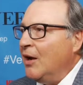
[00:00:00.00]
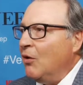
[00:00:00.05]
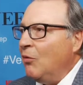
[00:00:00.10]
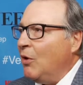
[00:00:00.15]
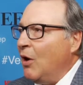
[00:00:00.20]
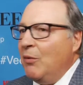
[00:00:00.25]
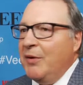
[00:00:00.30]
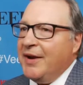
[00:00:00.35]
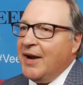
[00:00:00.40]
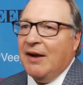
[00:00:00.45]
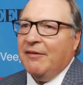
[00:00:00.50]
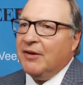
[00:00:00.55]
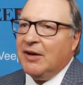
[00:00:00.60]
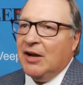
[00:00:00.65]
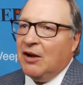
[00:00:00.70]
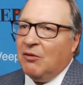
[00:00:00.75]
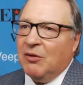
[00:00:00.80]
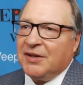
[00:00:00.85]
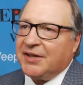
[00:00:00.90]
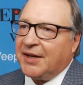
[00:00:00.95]
Well, we never
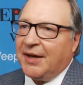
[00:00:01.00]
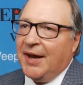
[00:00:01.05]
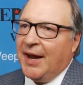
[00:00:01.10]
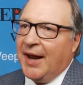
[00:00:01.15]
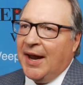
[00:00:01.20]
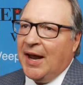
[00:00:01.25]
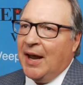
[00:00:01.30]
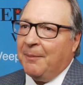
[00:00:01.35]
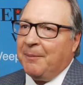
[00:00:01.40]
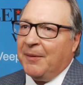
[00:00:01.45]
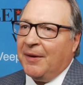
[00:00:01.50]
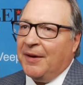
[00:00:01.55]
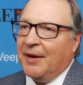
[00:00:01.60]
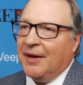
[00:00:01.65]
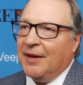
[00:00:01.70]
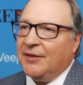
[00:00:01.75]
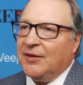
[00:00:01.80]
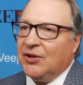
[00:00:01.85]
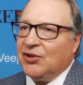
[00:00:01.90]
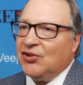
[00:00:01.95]
know what's going to
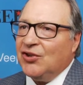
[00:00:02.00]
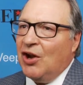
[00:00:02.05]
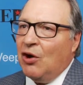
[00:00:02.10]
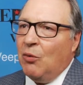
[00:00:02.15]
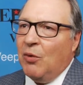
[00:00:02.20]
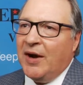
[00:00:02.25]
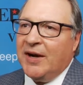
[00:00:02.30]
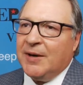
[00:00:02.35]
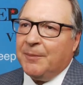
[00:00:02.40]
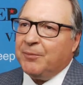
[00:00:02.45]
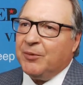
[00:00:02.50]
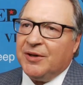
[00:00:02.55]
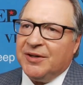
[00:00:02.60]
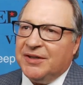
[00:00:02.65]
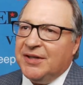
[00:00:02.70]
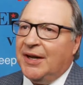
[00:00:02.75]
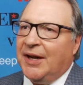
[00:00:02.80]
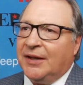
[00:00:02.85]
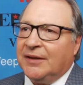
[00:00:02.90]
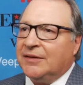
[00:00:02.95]
happen. There's no way to
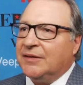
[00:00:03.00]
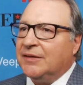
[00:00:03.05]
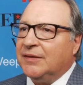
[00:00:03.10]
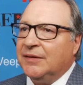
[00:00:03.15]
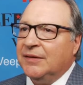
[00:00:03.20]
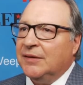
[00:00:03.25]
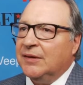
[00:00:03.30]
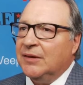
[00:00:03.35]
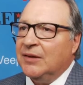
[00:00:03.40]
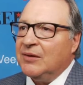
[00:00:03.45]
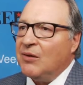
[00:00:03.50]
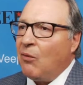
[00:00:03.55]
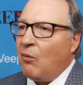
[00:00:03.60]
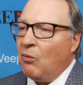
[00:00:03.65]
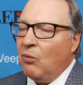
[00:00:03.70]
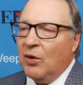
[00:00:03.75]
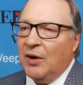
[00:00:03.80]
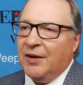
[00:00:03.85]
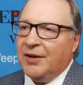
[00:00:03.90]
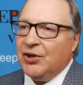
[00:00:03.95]
predict
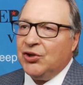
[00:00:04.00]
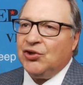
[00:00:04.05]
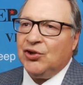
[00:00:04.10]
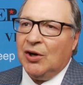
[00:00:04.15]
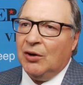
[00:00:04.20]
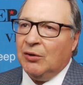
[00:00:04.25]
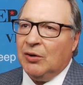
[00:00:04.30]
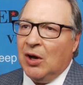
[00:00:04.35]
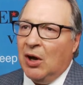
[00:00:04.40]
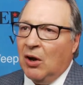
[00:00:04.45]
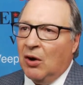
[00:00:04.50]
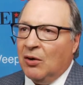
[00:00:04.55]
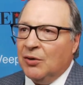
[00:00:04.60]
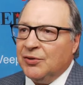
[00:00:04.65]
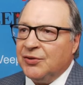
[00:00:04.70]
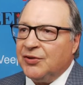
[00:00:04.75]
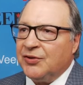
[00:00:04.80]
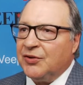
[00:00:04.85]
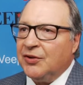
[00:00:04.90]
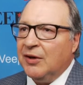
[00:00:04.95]
where the show
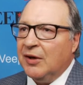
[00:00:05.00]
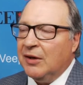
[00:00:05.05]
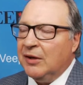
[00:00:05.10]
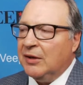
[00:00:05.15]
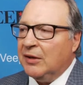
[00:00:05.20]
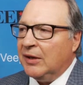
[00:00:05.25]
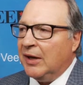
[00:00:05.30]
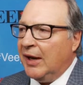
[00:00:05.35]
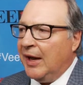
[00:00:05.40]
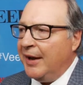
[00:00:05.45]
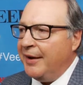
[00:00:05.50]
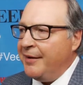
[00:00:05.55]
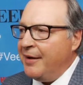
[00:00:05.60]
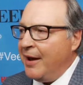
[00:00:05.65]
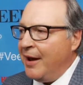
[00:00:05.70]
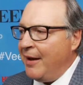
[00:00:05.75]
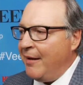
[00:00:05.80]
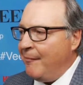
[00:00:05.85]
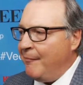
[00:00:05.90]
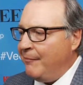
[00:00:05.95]
goes, and
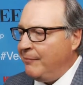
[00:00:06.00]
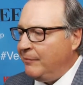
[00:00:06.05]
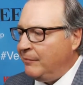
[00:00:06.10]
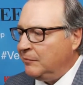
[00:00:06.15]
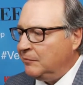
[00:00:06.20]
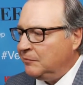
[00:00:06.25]
um,